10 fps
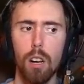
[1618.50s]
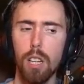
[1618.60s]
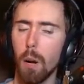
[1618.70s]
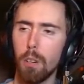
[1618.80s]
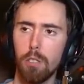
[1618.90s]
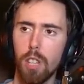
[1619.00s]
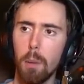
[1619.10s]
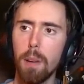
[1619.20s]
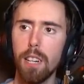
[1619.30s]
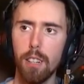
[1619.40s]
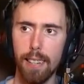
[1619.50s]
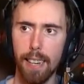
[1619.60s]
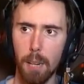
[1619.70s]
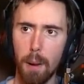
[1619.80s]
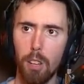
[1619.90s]
Yeah, we're just going to immediately
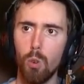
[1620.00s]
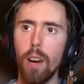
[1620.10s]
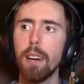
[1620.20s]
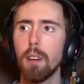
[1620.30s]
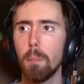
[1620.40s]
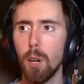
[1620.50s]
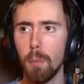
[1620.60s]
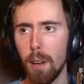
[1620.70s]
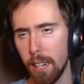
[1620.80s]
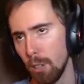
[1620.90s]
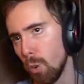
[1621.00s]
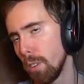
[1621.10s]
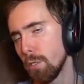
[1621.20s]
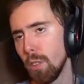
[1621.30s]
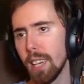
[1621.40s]
kick them out of the raid, and I'll put them on
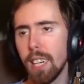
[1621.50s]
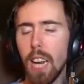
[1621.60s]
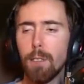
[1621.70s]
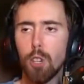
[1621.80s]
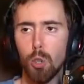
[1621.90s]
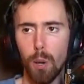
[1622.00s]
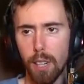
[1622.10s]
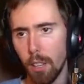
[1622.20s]
ignore so they can never join